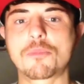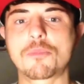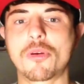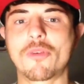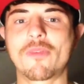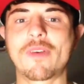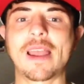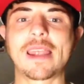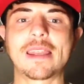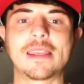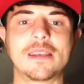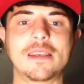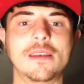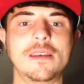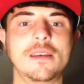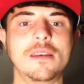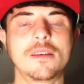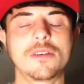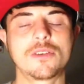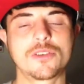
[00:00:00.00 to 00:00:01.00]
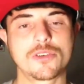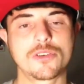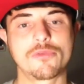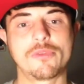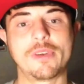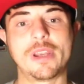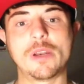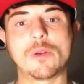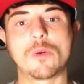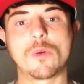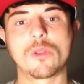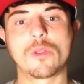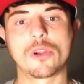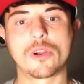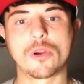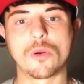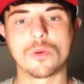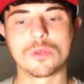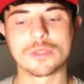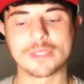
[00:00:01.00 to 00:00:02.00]
providing Torino the
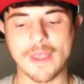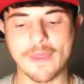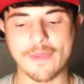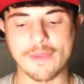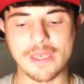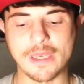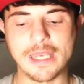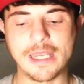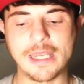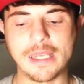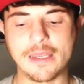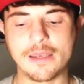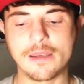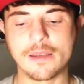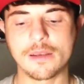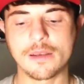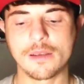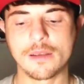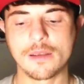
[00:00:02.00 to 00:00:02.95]
goals that they need,